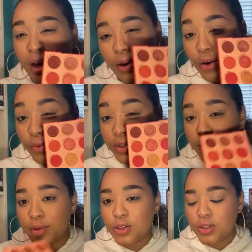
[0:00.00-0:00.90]
I don't know if we'll
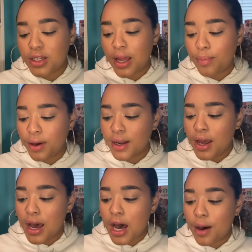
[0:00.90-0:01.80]
dip into today, but
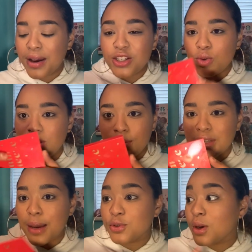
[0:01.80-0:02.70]
I do
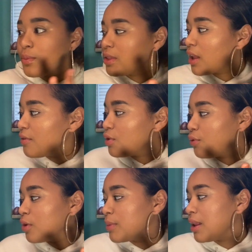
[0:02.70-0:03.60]
sometimes, so I love the
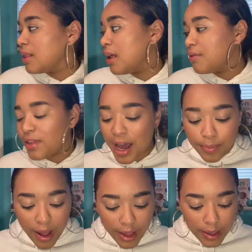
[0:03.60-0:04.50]
formula, love that
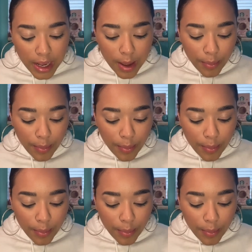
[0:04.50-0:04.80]
palette.